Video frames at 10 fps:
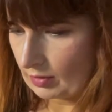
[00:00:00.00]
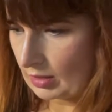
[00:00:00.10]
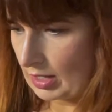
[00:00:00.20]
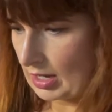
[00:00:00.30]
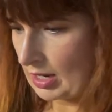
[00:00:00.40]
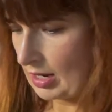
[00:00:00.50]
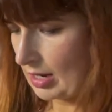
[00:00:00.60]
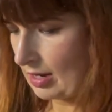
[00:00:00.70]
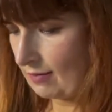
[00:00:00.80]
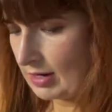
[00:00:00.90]
He
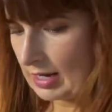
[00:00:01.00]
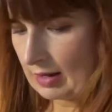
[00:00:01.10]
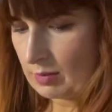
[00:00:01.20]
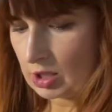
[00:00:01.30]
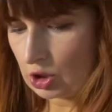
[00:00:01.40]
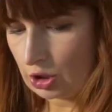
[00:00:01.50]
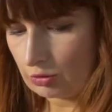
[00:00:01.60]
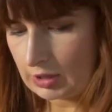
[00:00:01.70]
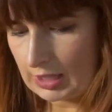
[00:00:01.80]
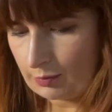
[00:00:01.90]
even gave me two
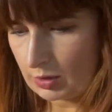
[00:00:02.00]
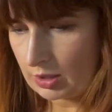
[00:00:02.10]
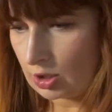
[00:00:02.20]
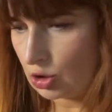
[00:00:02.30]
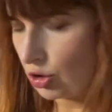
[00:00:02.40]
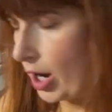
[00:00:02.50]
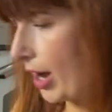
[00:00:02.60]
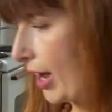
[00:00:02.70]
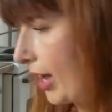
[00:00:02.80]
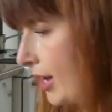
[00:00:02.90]
dips to
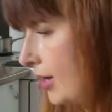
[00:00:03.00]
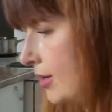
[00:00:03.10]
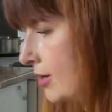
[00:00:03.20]
try.